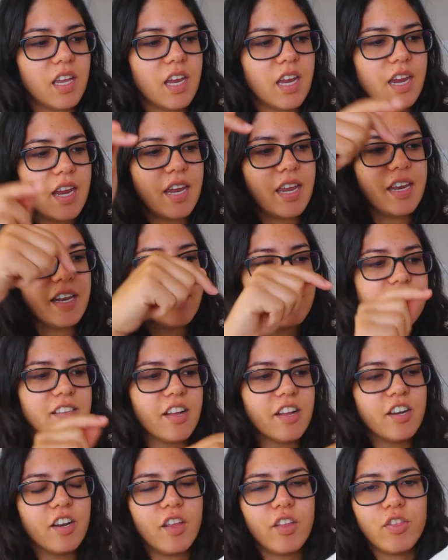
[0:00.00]
it is
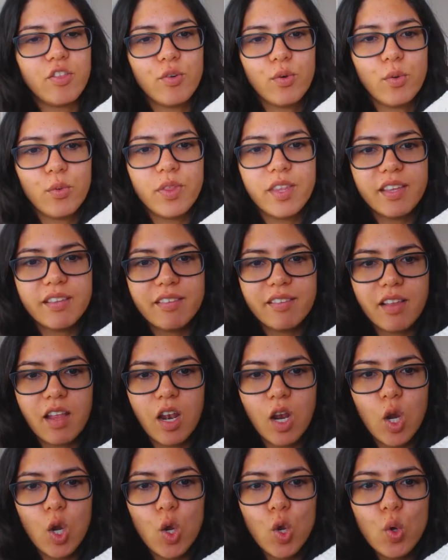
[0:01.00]
done through this
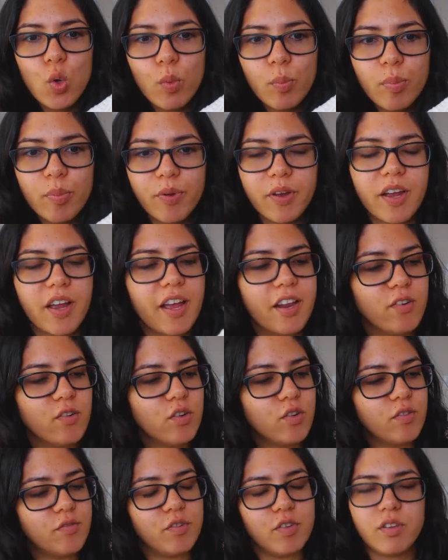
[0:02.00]
loop. I don't
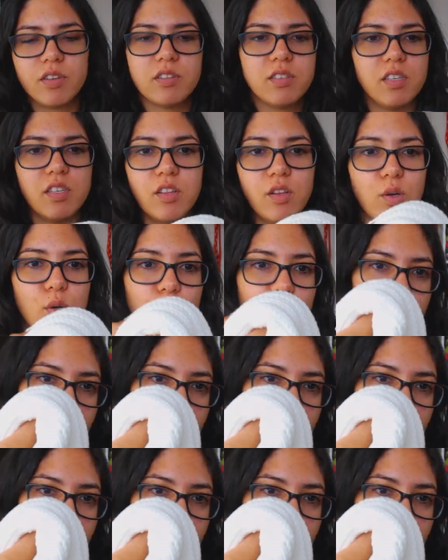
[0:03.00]
know if you can see the loop.